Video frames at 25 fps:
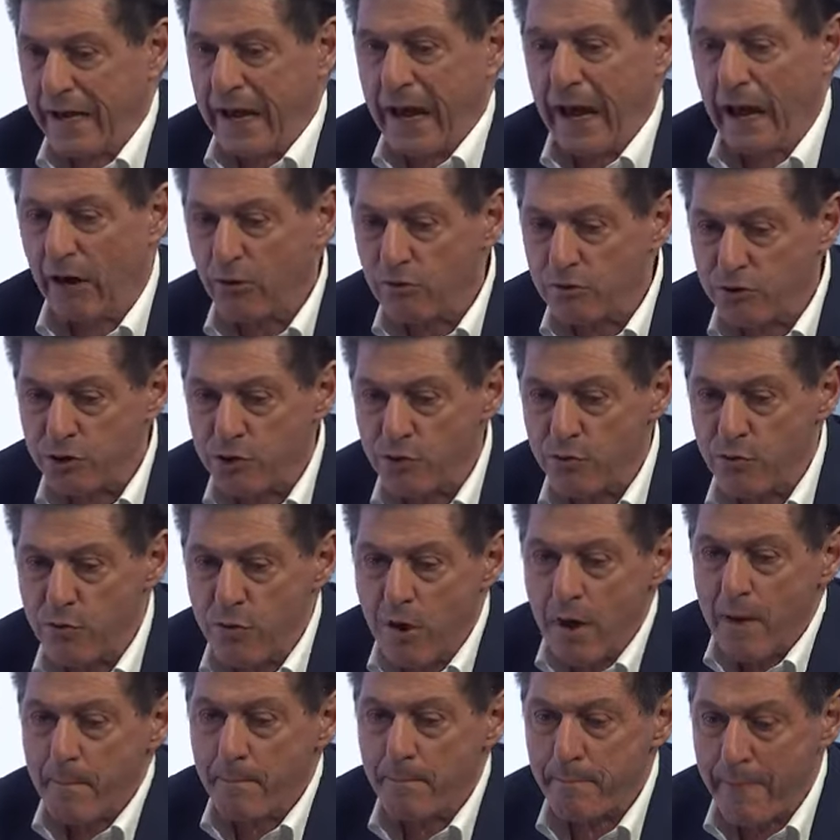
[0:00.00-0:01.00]
How do you
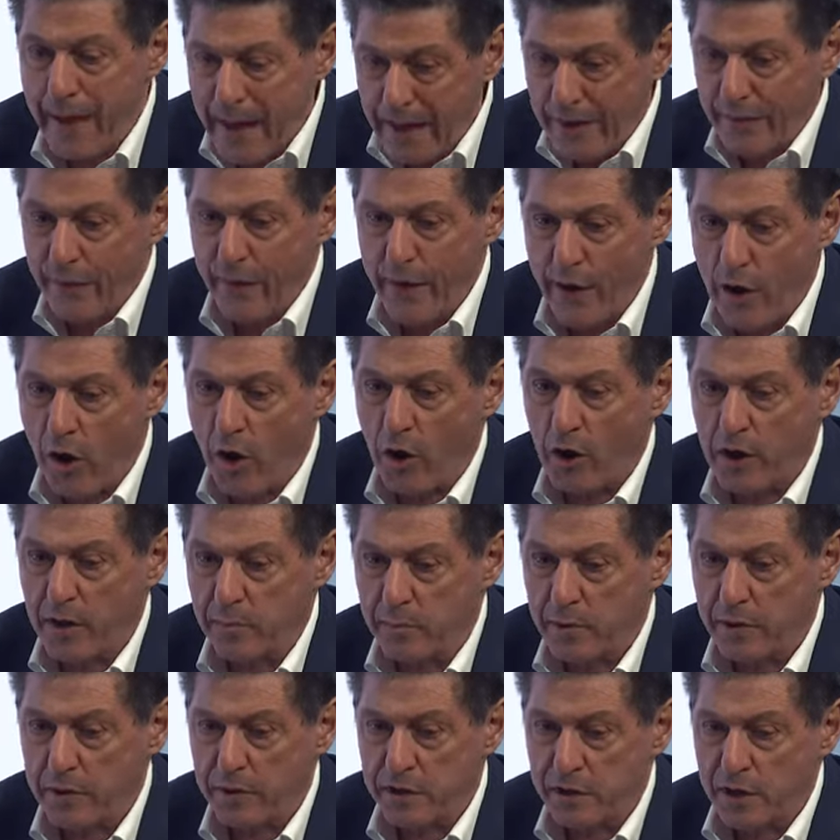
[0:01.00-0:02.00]
make the
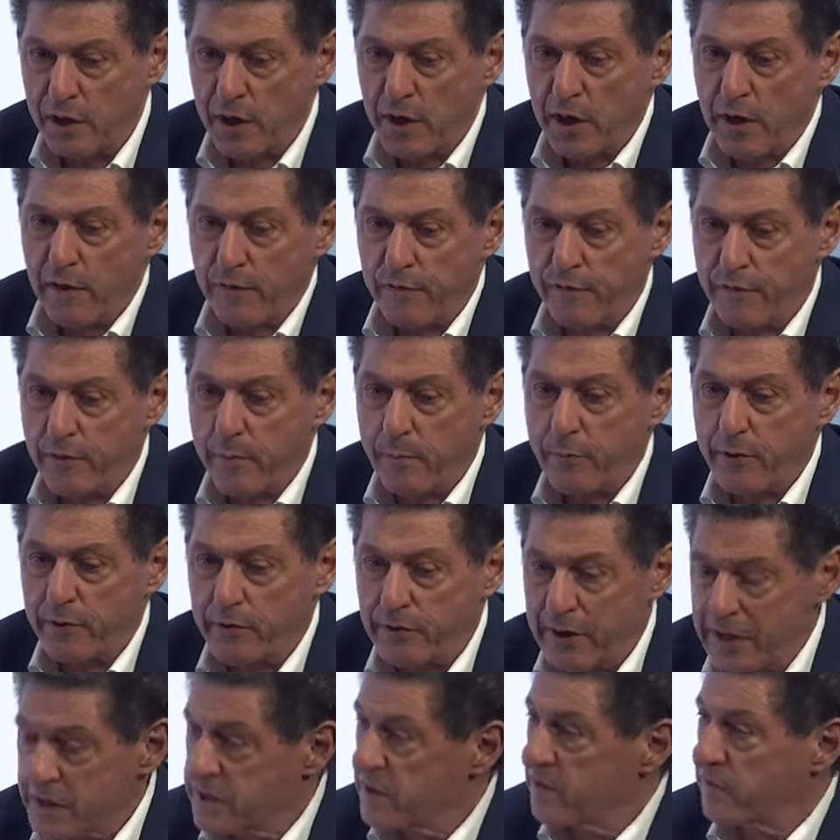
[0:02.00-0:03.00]
argument for
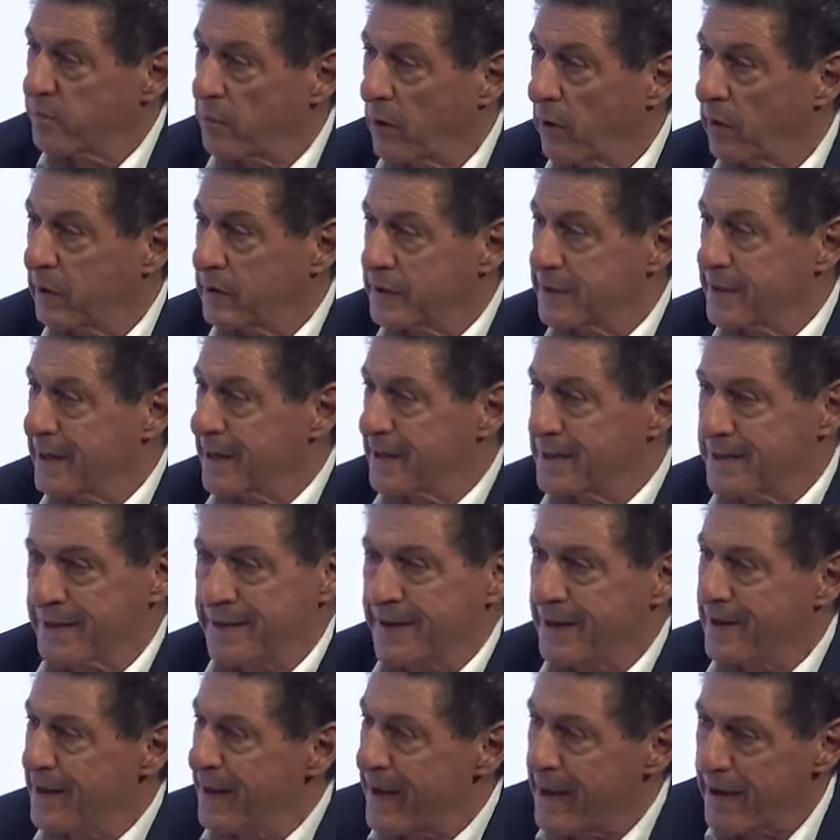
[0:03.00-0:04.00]
progressive politics
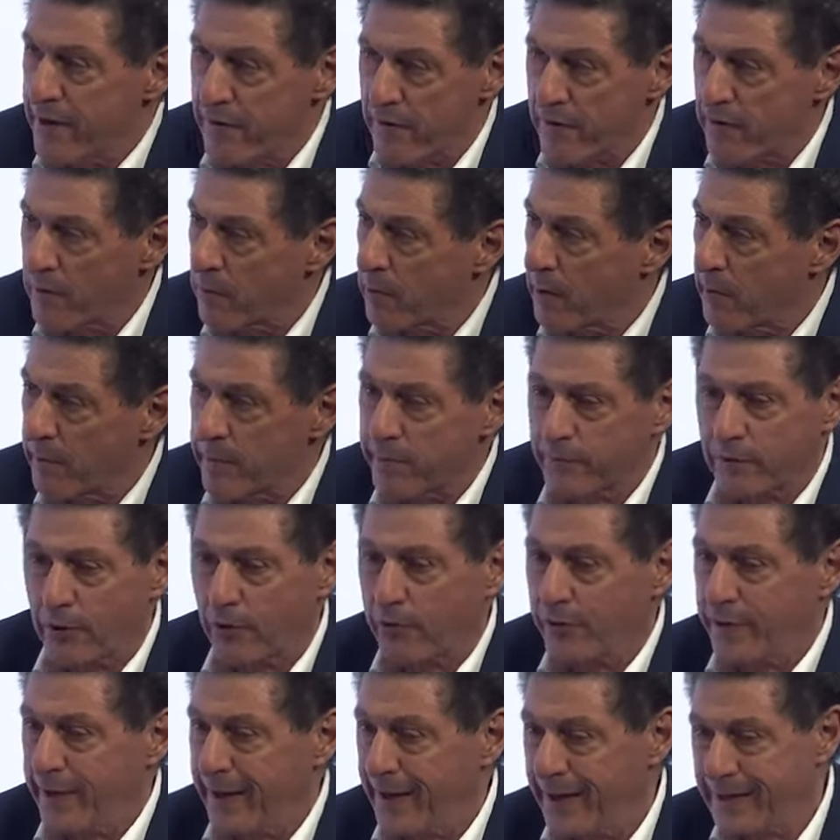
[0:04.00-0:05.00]
in an era where we've
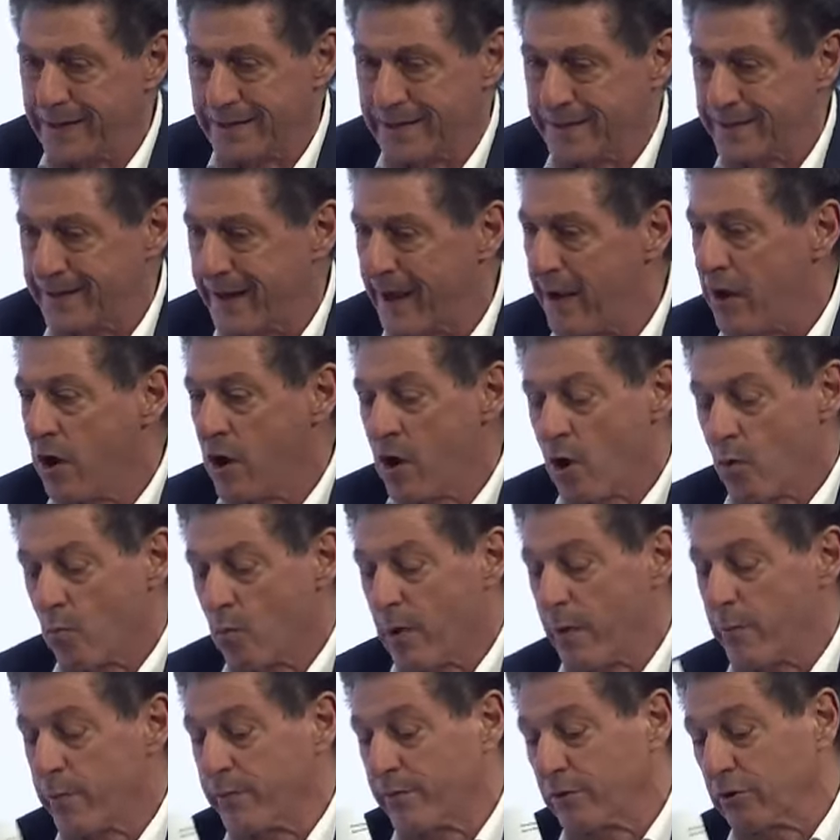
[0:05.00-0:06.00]
got the internet,
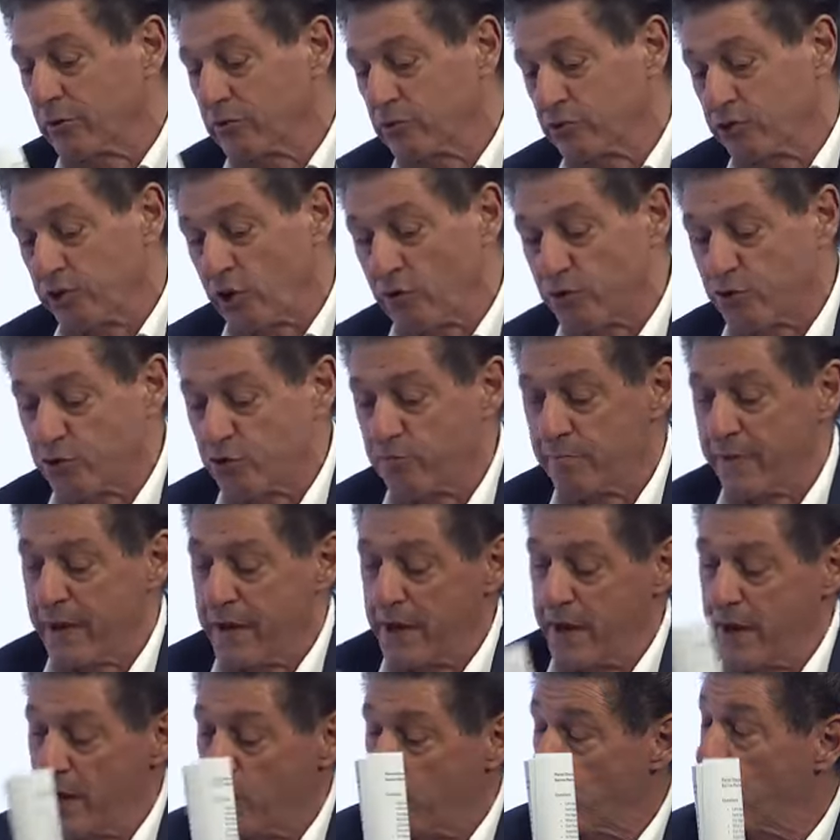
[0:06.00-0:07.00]
where we've got social
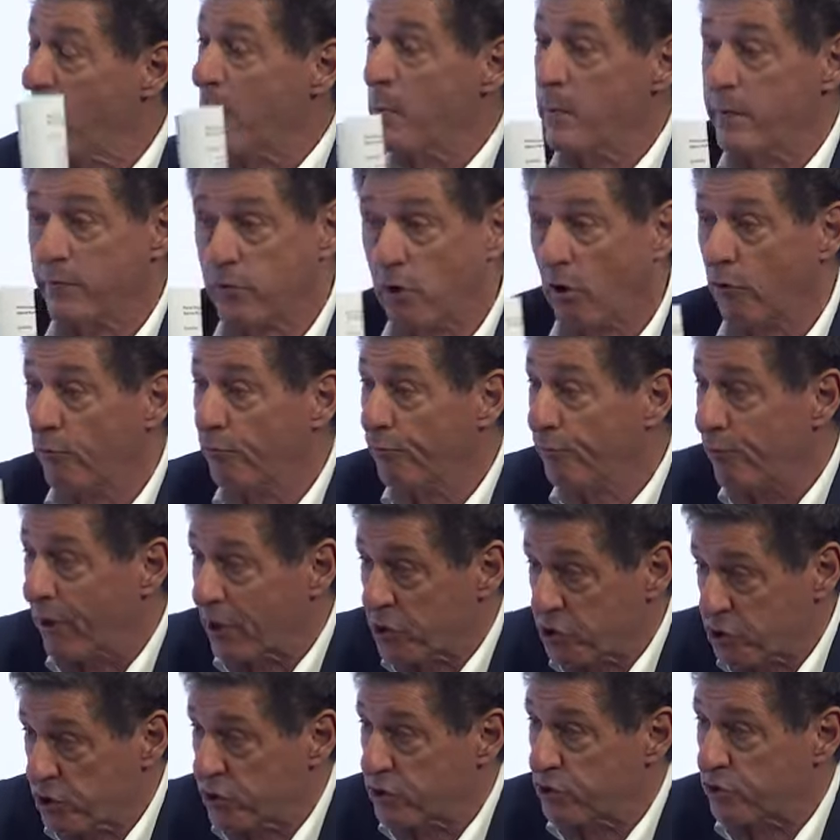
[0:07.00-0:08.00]
media, where we've got
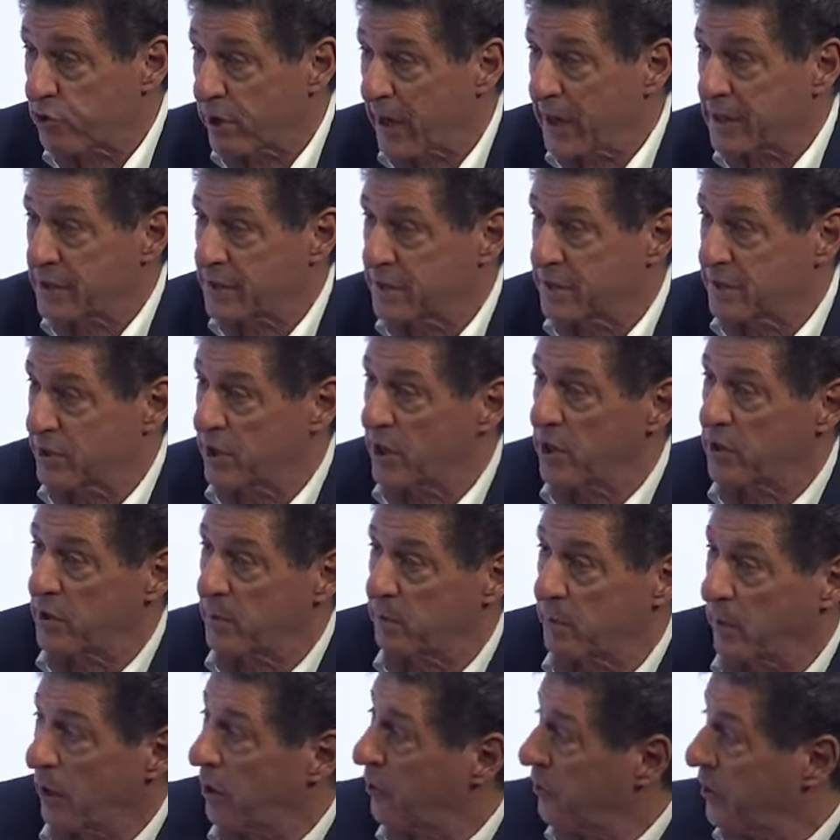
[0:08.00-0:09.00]
Russia trying to stir the
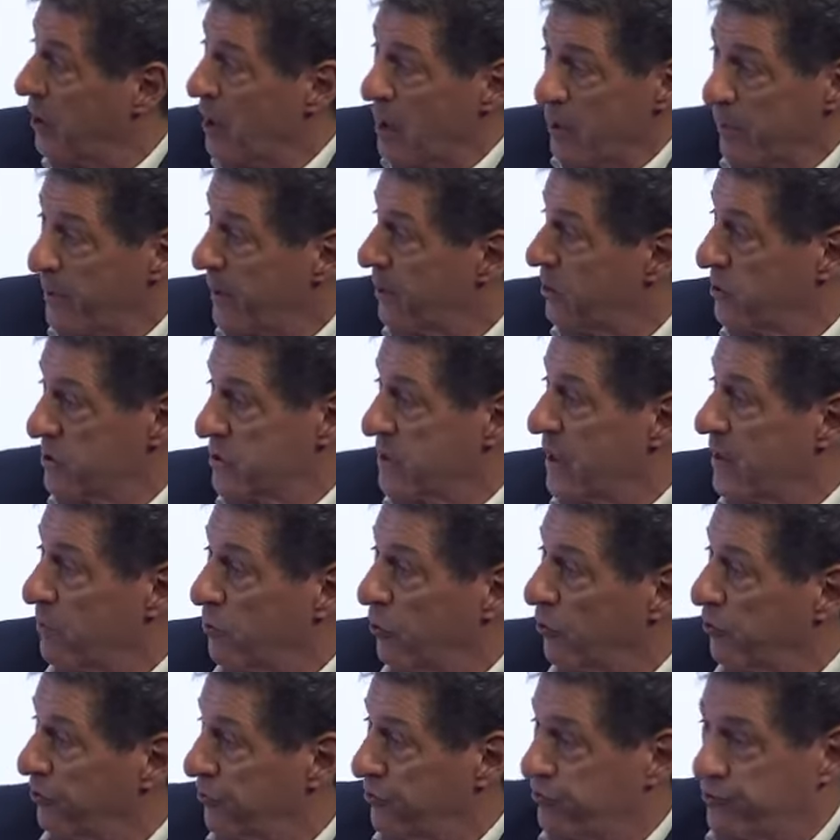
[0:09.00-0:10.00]
pot because they
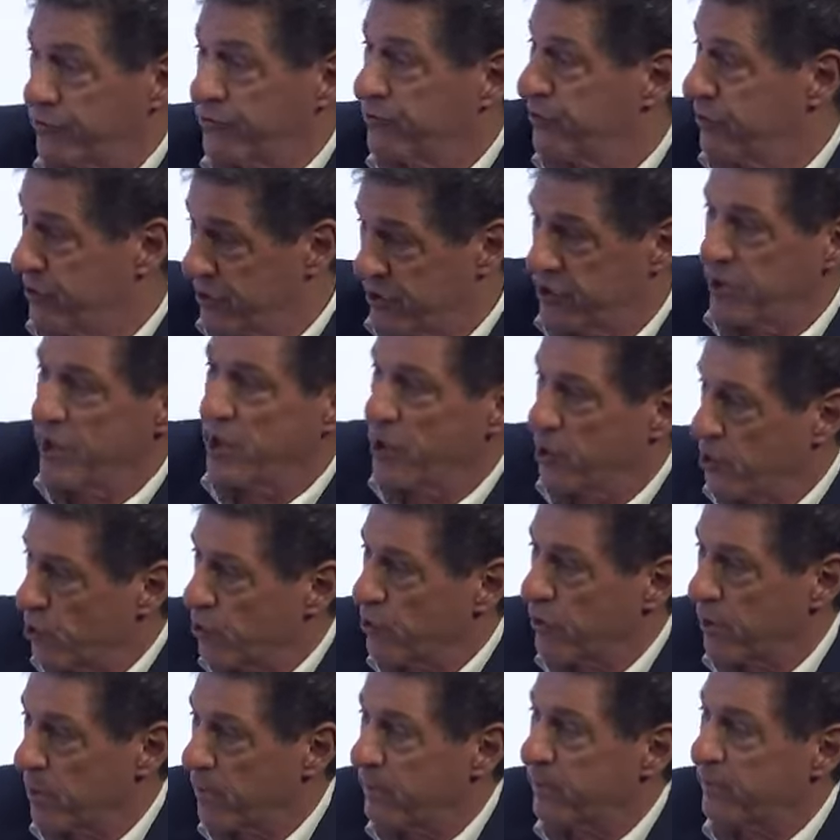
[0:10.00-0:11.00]
want to see
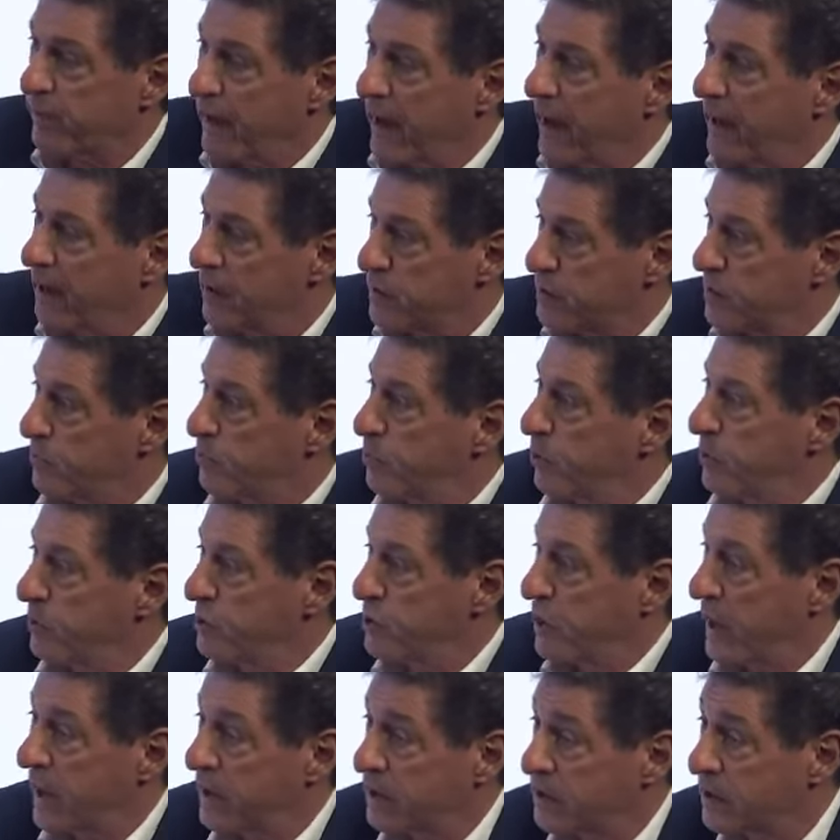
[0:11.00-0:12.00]
Europe fail as a
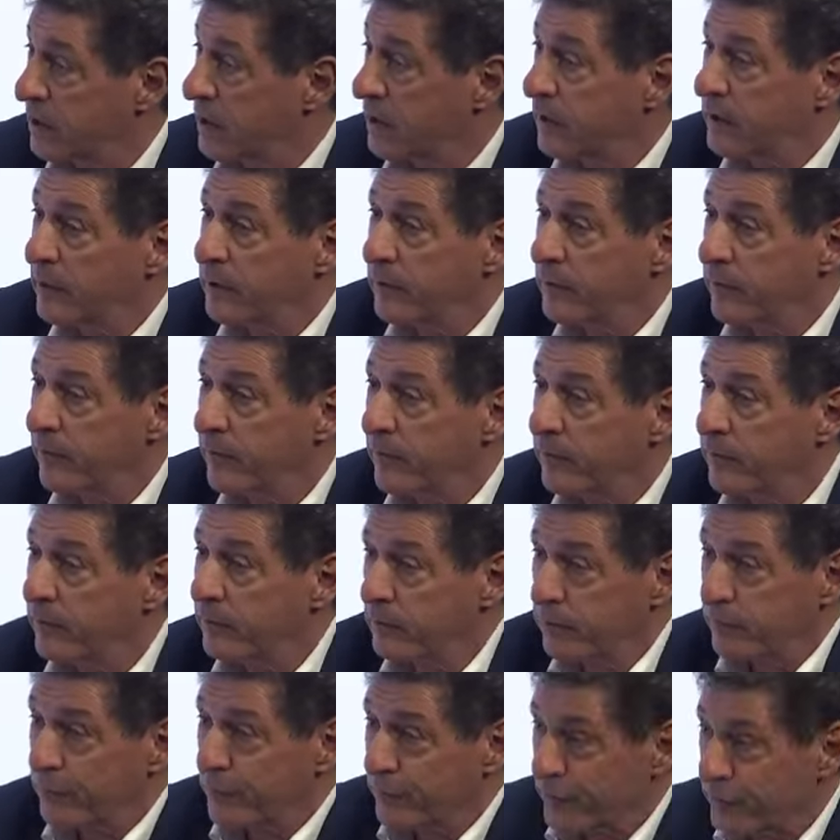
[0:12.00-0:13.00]
project?
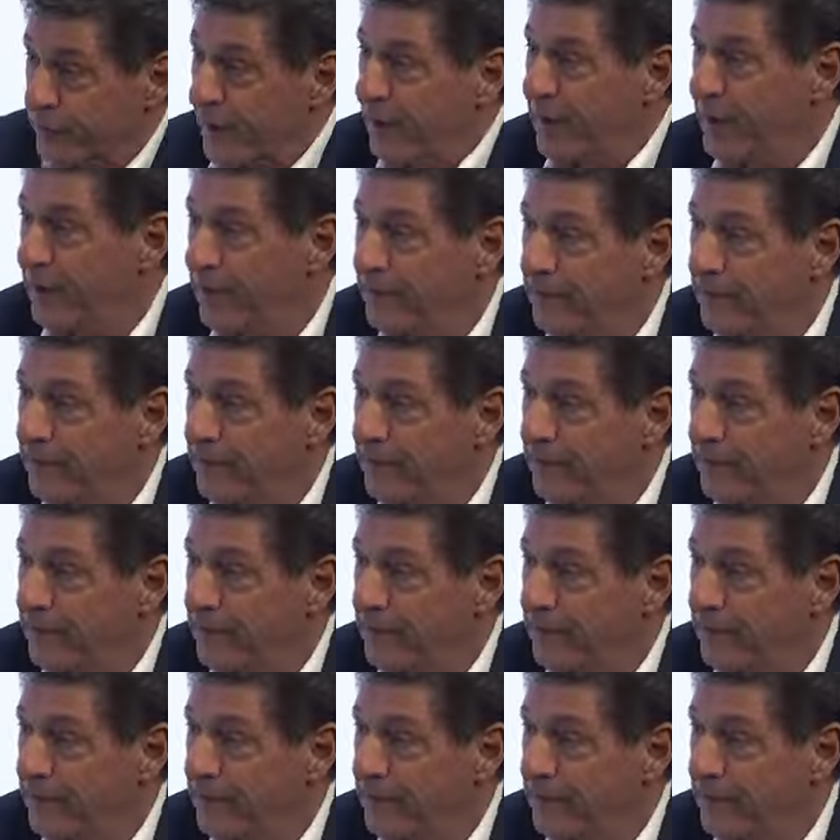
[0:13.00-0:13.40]
Sanna?